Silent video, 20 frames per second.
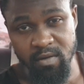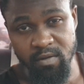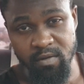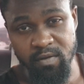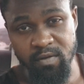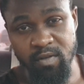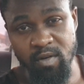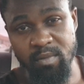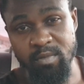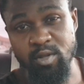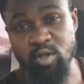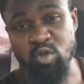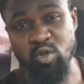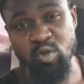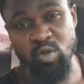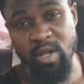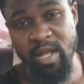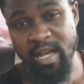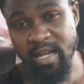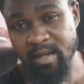for me
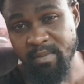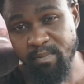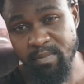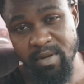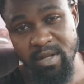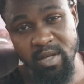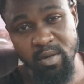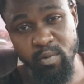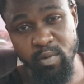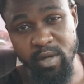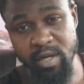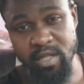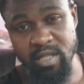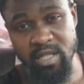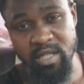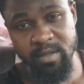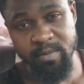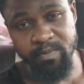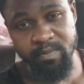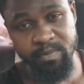to like play
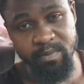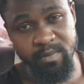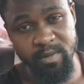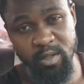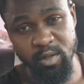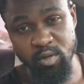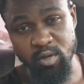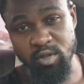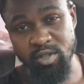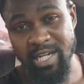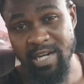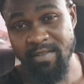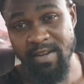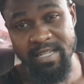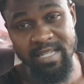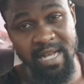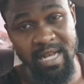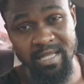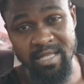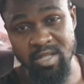with? You know,
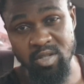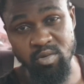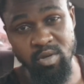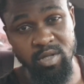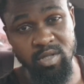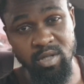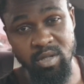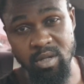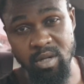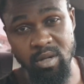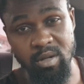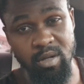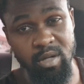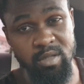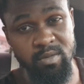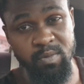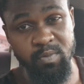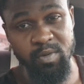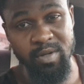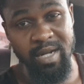drivers ask this question a
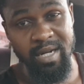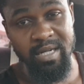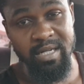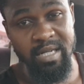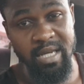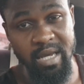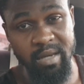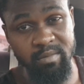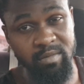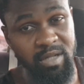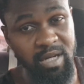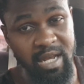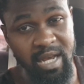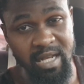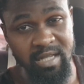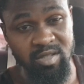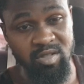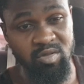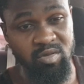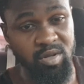lot, people that DM me, they
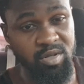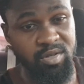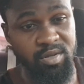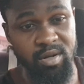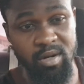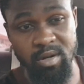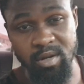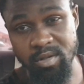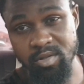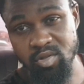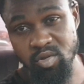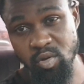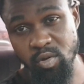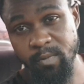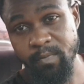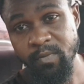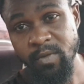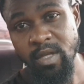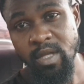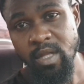ask this question a lot.
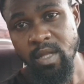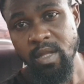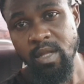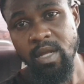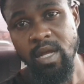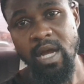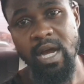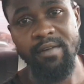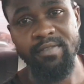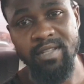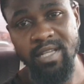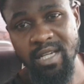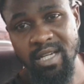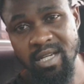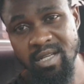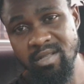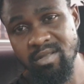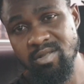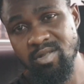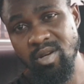So I've
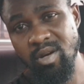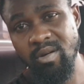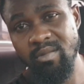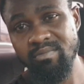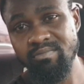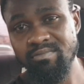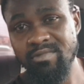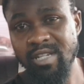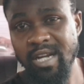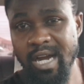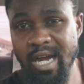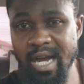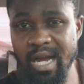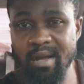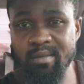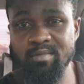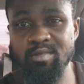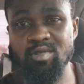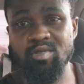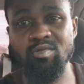taken some
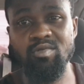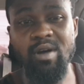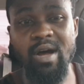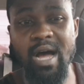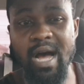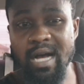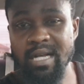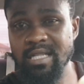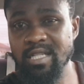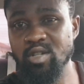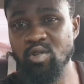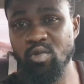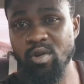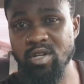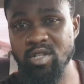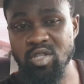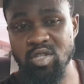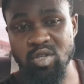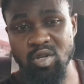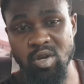time to ask
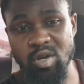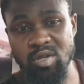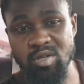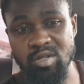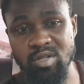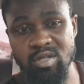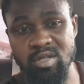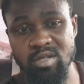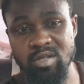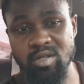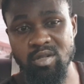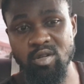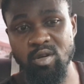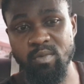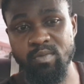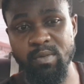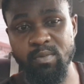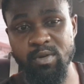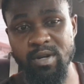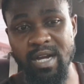questions, you know,
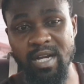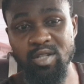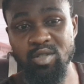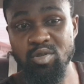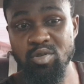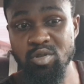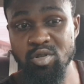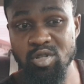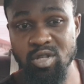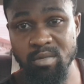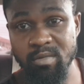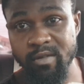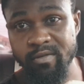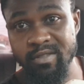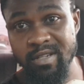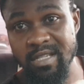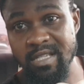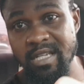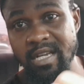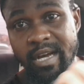people that use some
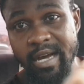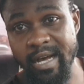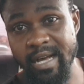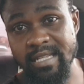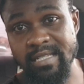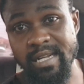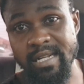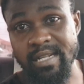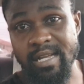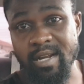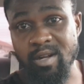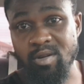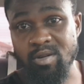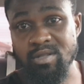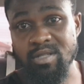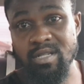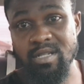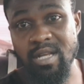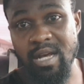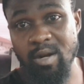of these cars that I
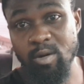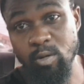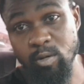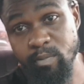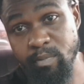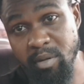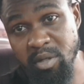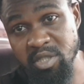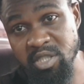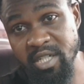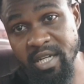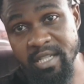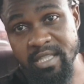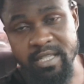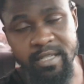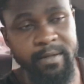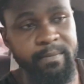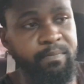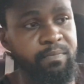consider low budget